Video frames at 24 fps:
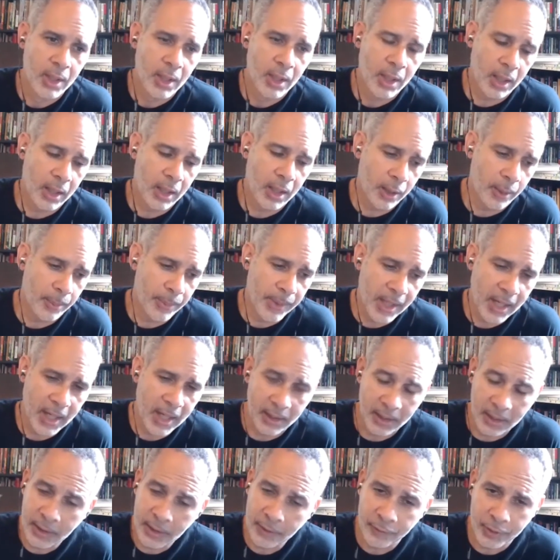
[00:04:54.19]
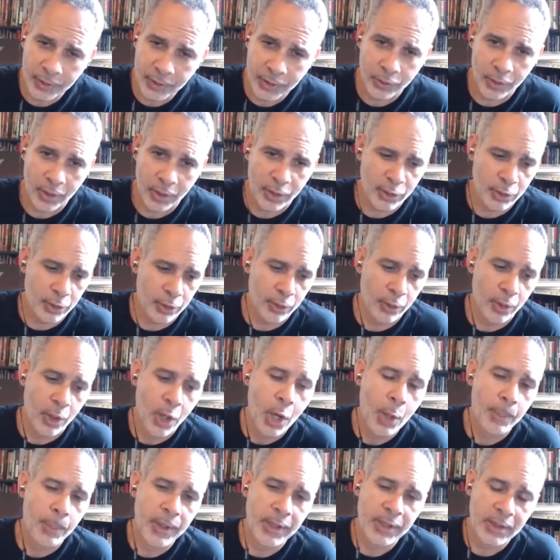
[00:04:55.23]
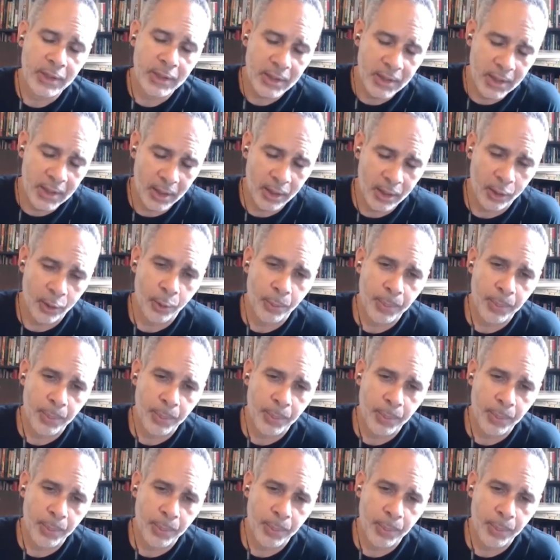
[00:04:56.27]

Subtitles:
they had infrastructure, but still,